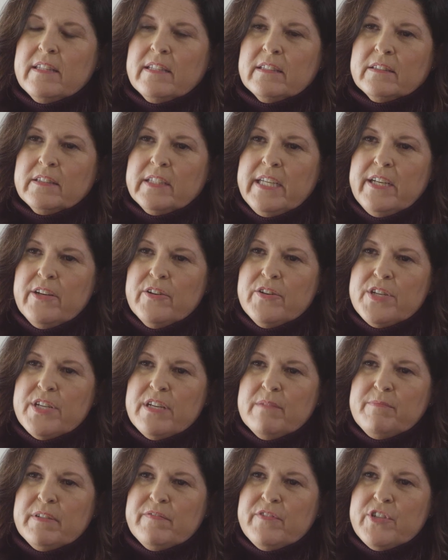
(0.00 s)
the
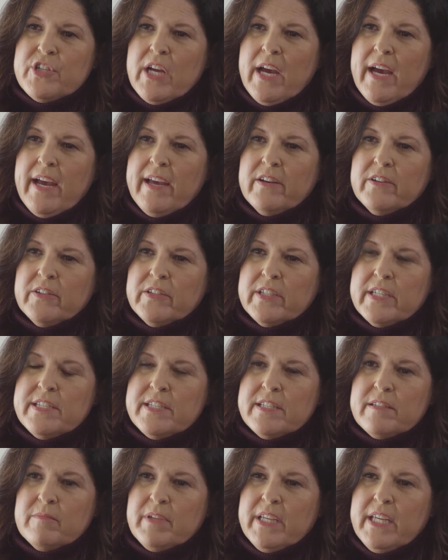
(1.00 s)
leadership of Child
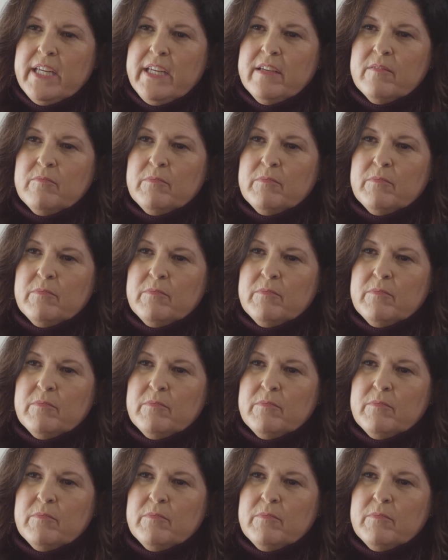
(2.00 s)
and some key